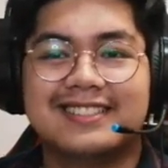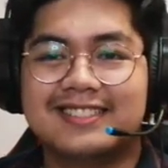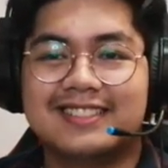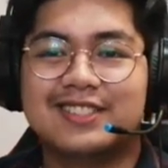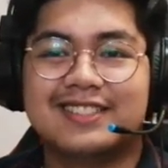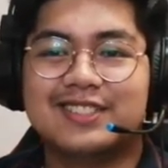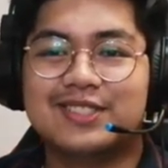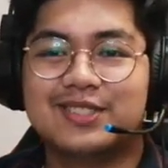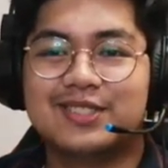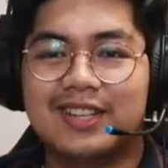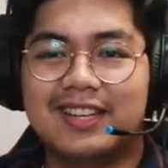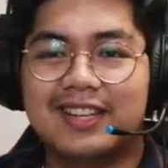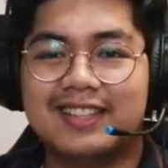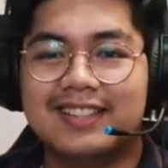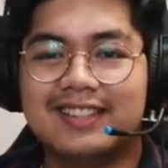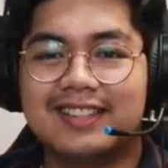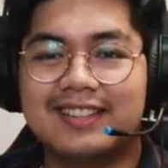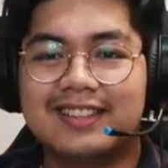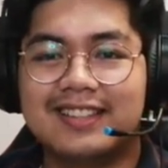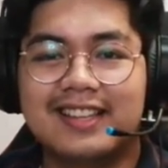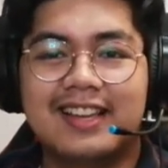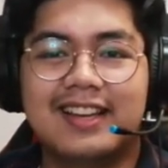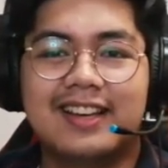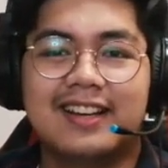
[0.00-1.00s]
just to end it,
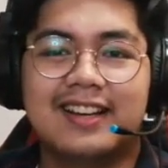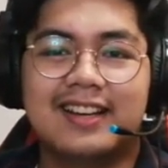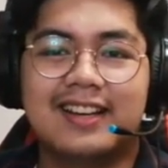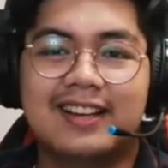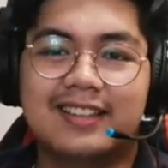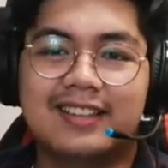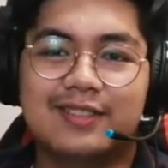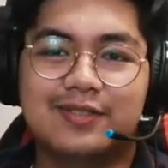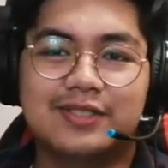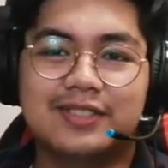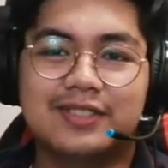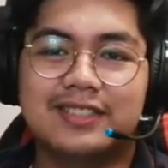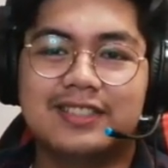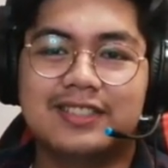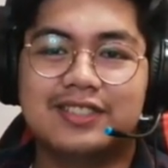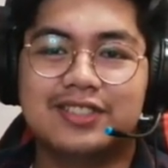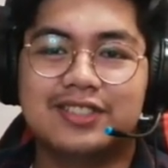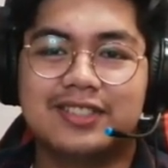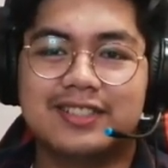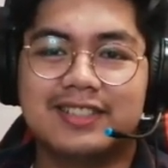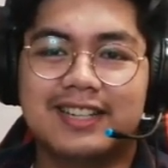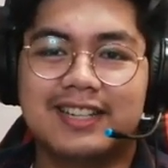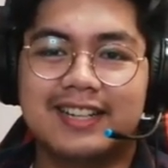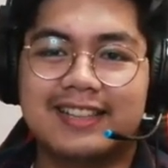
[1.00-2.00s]
I fully
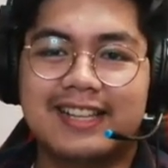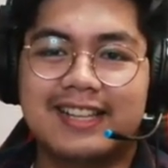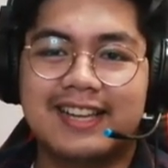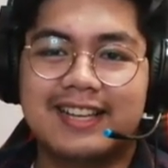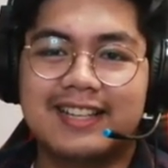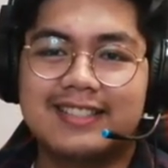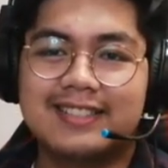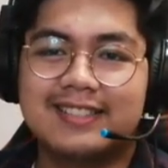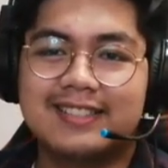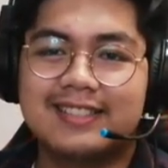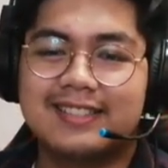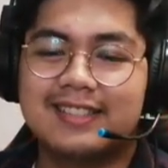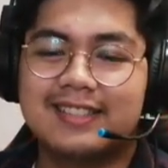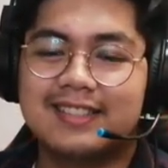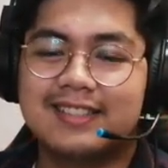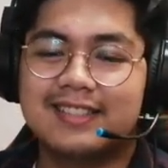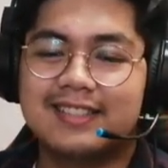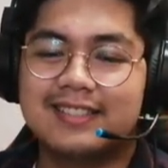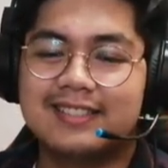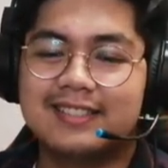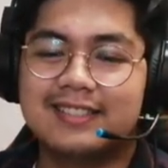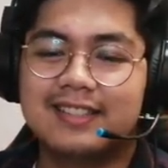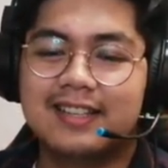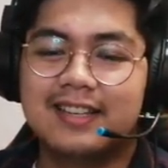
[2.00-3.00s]
enjoyed our class
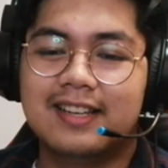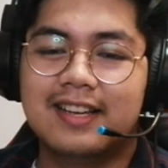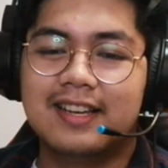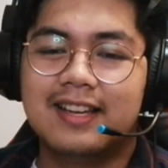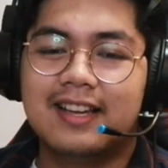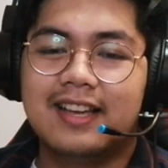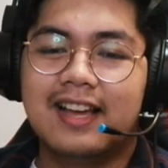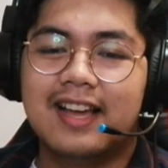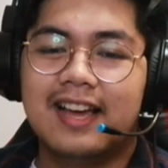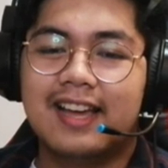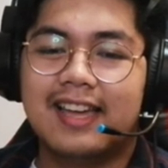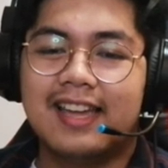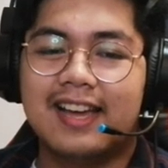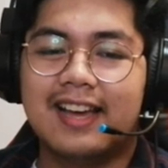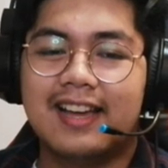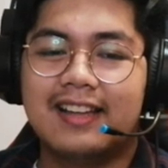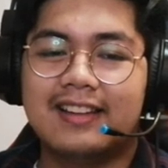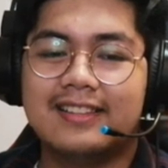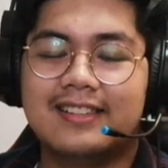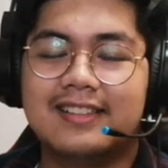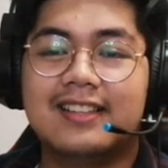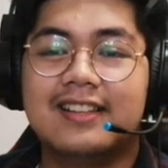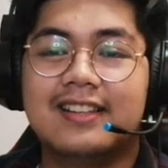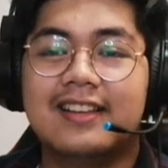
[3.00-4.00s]
and I
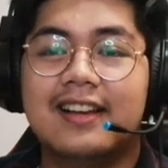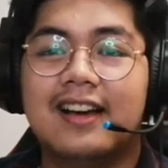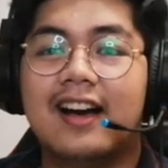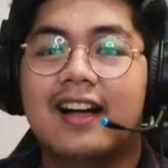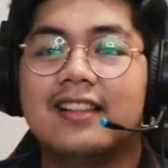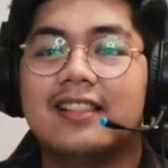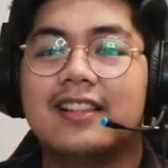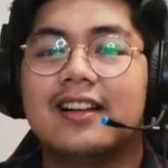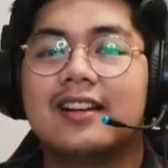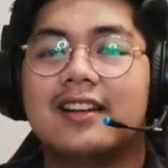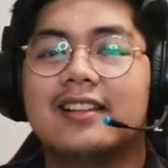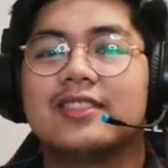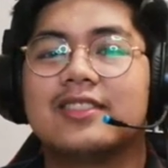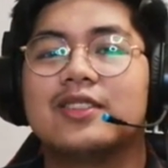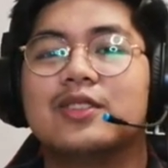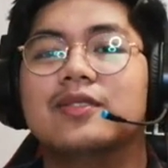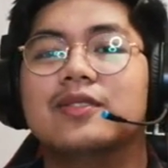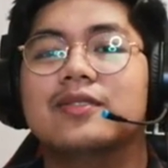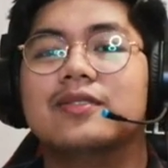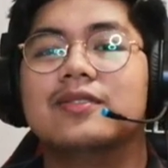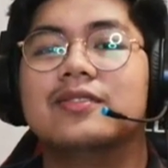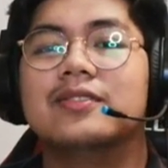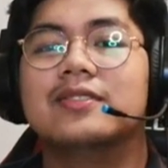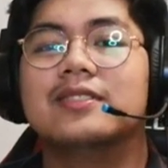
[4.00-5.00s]
had a lot
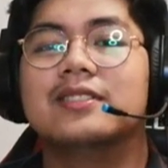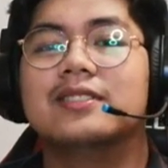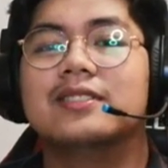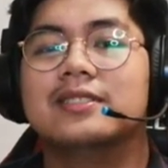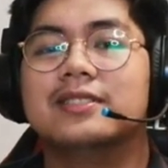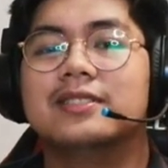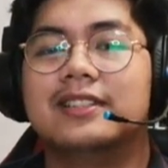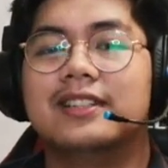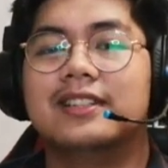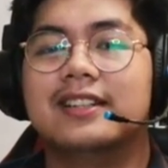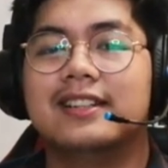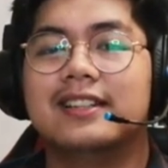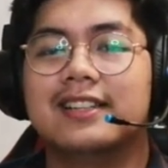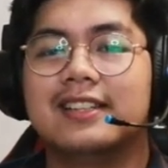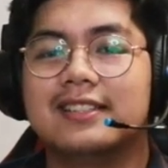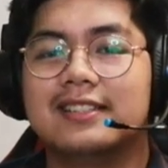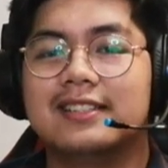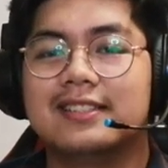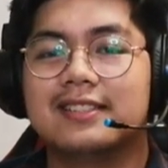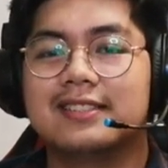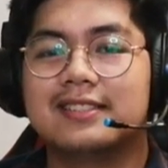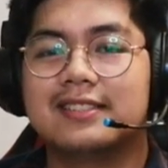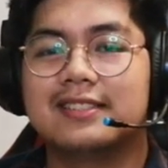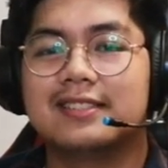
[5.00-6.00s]
of
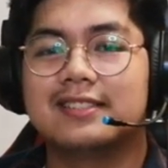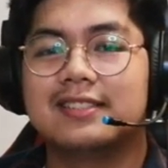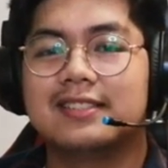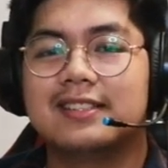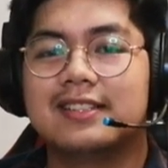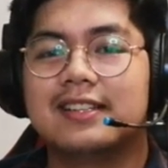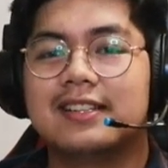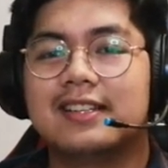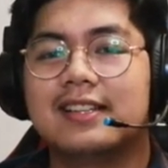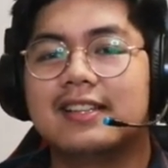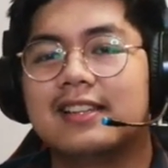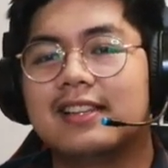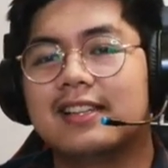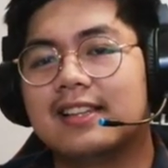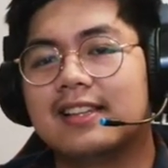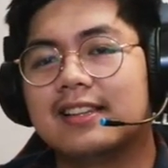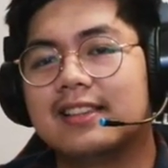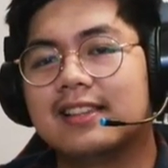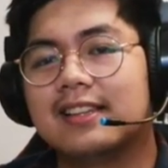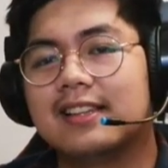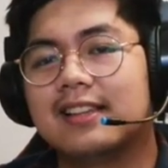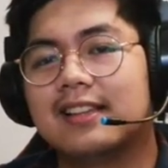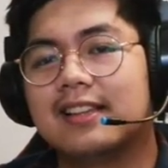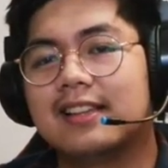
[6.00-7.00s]
learnings that
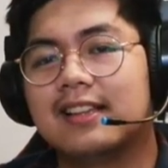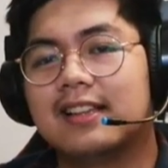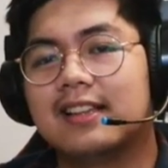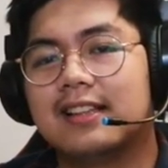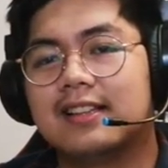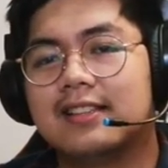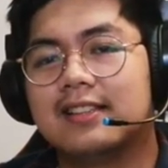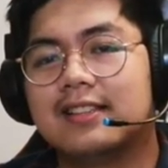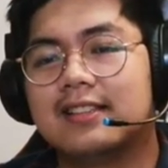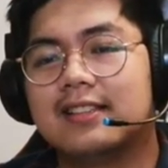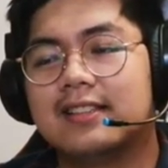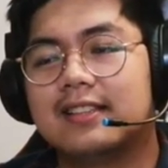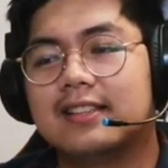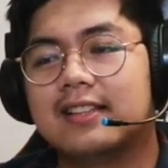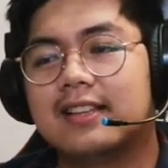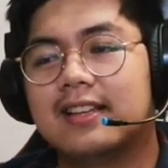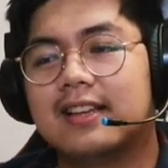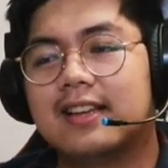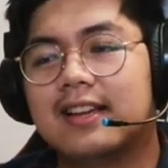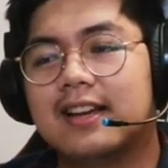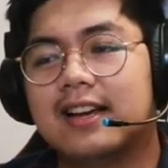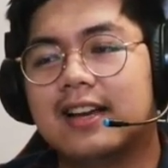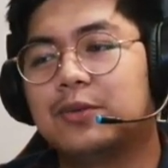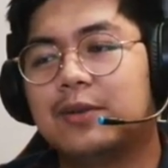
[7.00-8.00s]

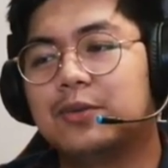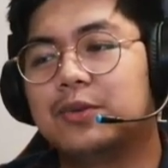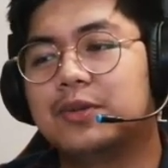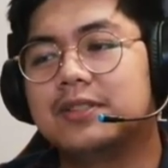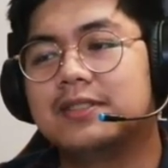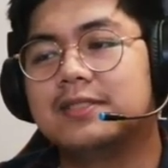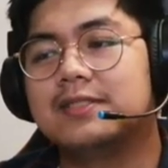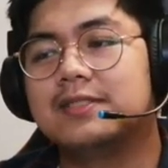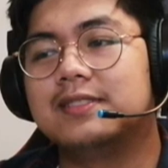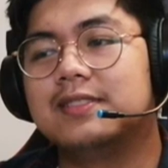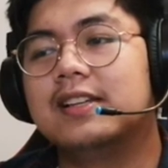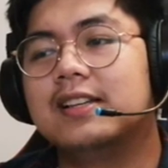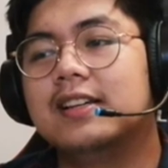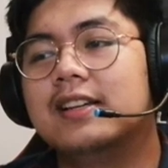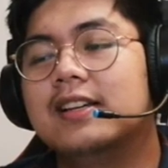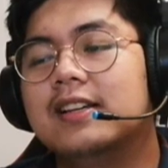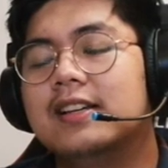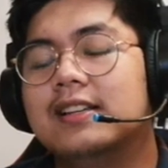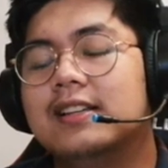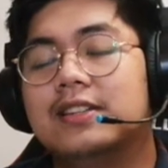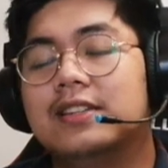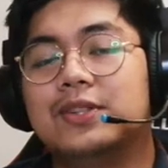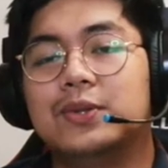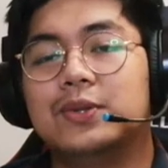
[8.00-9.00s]
I would
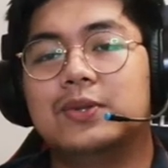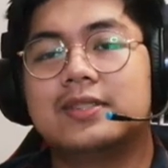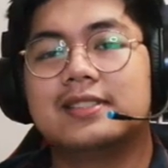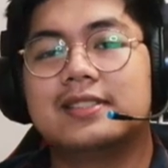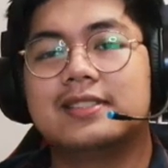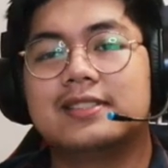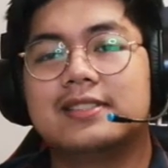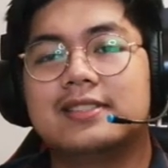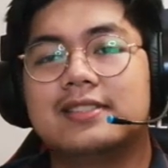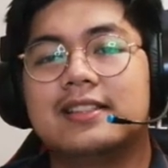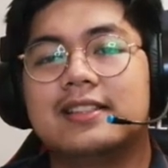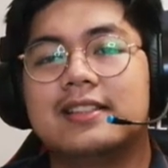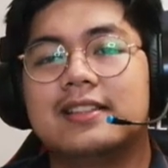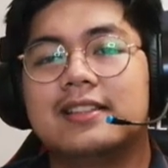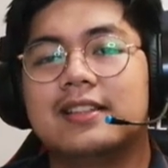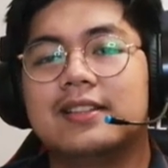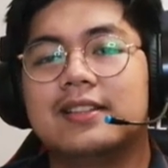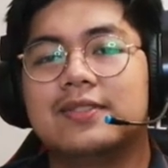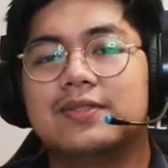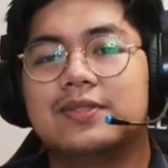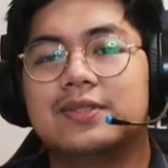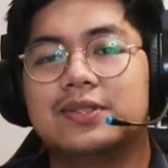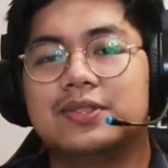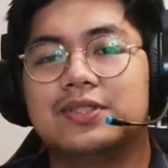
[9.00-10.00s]
use in
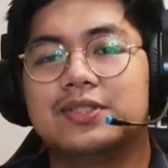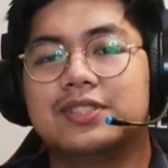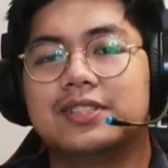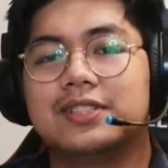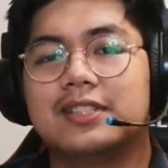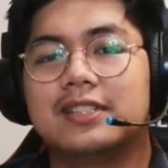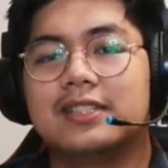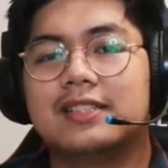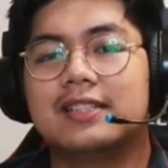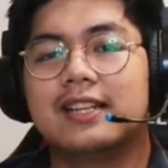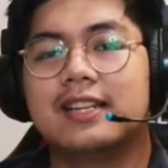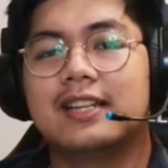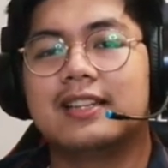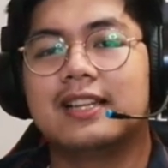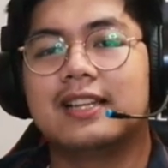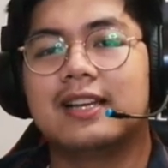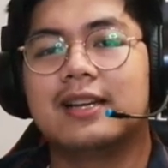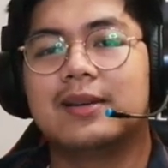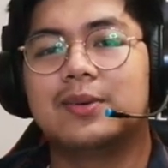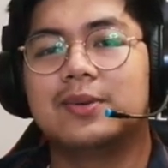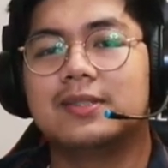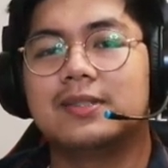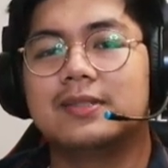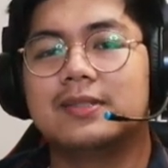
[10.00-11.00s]
the future that I
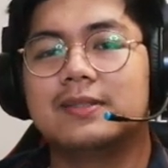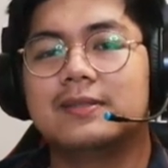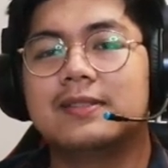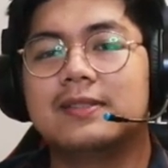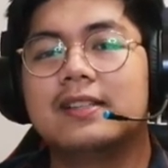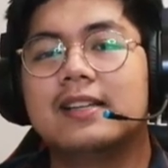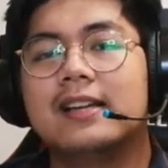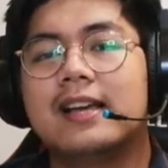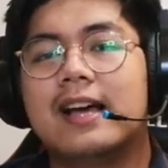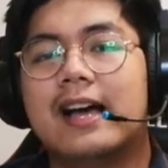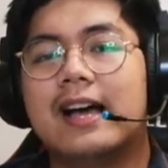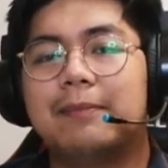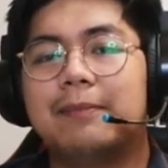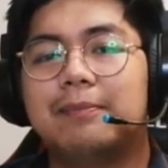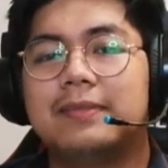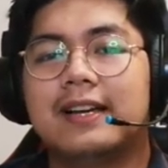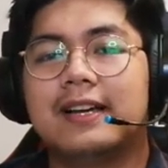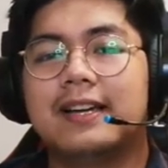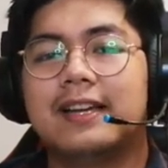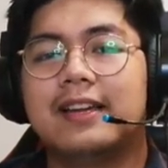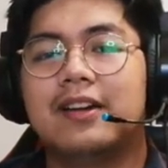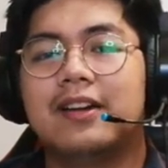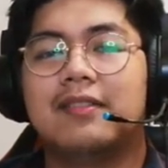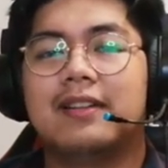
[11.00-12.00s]
would
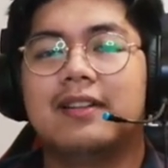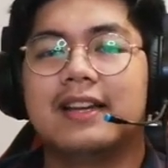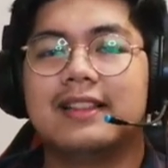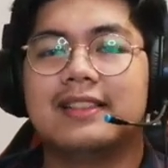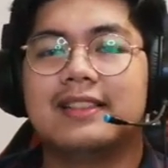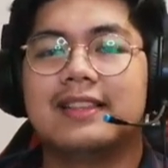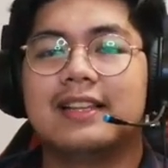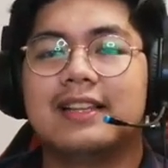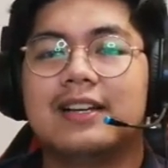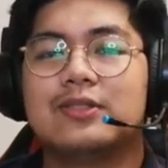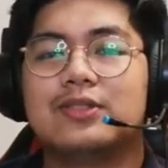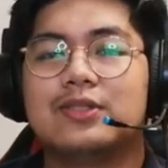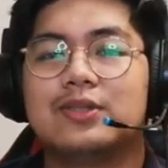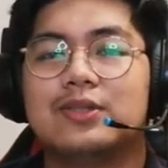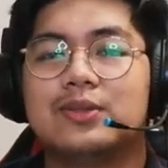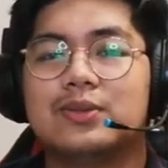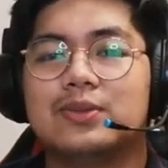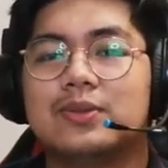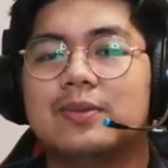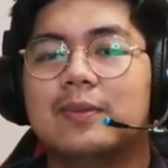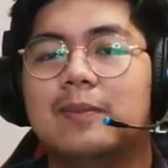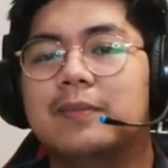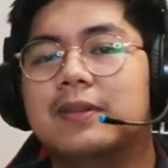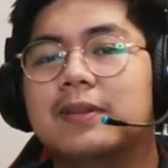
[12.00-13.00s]
apply right now
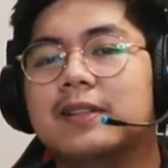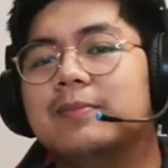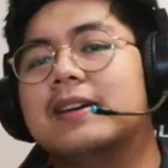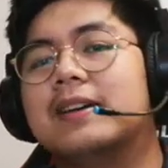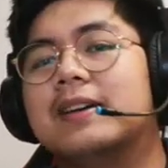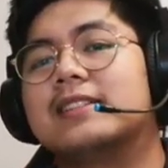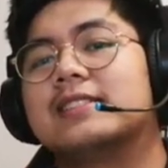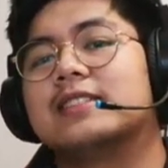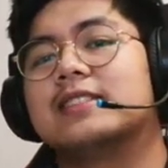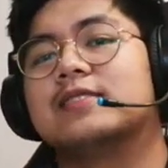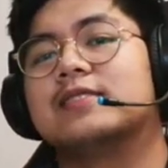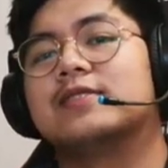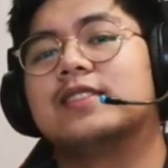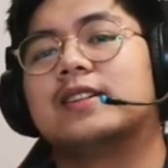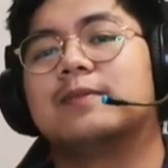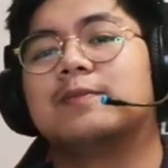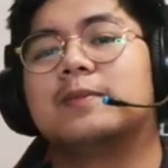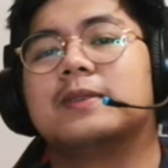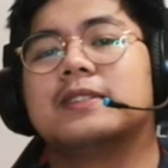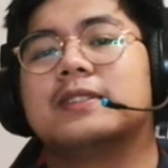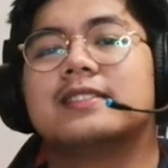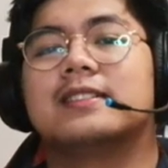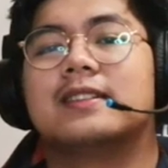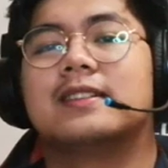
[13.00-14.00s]
to build myself up
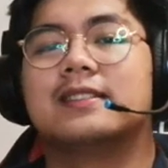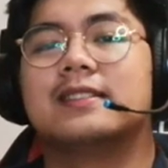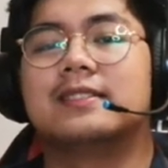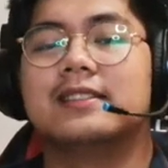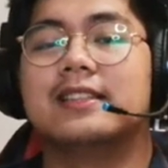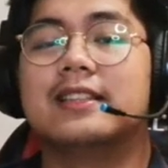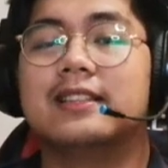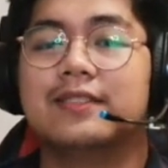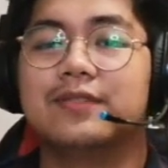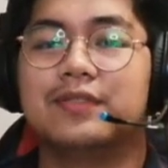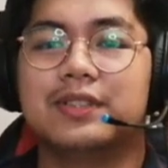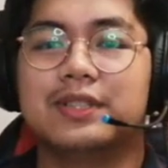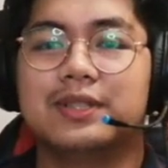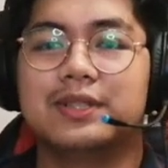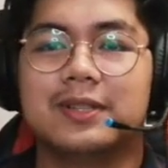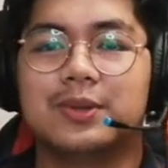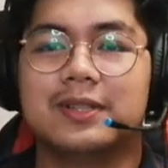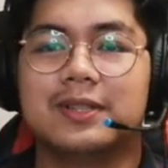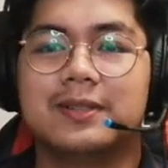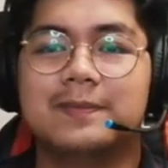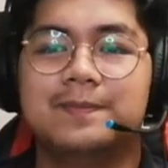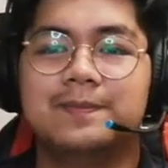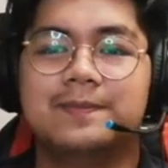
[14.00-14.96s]
as an individual